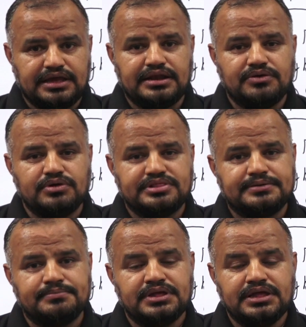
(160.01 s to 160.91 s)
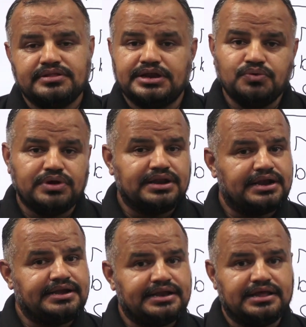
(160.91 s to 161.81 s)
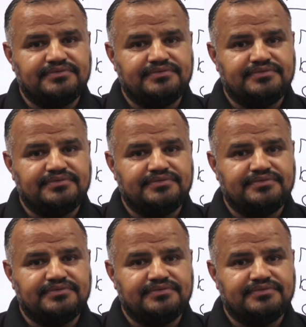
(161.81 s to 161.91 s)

algorithm then you can write an